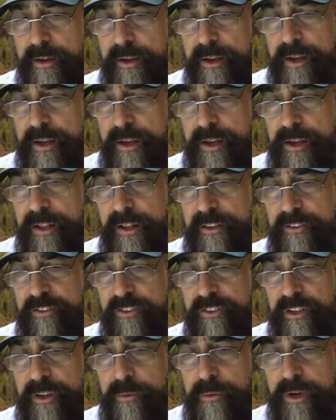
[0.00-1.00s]
Let's
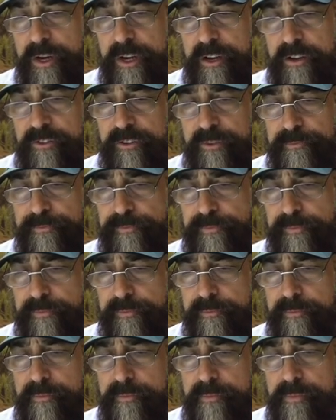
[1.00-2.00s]
see what else.
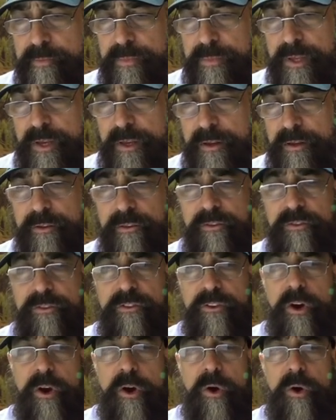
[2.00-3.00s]

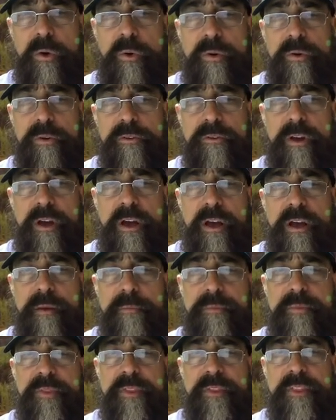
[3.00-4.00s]
So
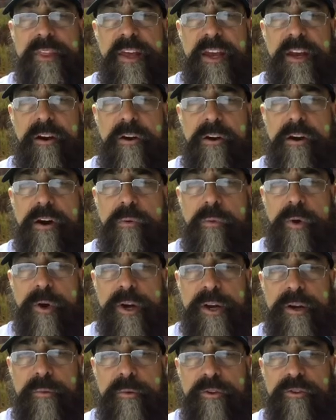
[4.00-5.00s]
they are
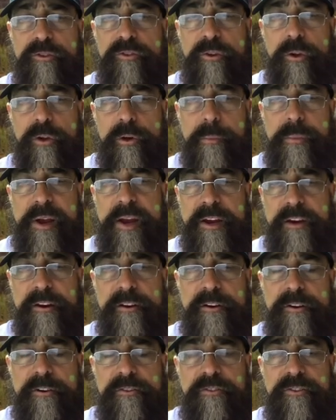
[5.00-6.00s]
working with solar
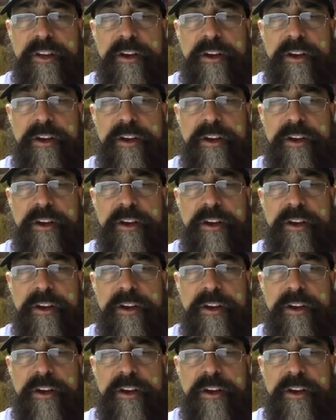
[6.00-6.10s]
bankers.